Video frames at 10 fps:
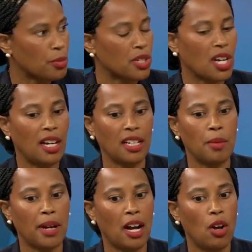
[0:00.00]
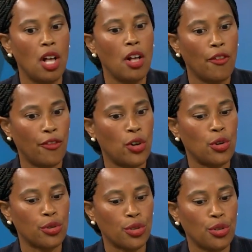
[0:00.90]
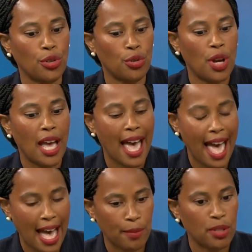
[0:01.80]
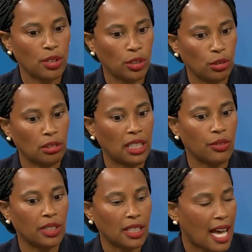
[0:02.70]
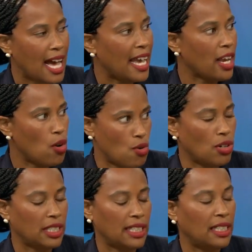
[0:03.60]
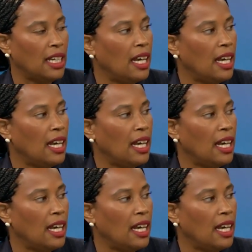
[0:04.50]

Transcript: We're talking about folks who absolutely rely on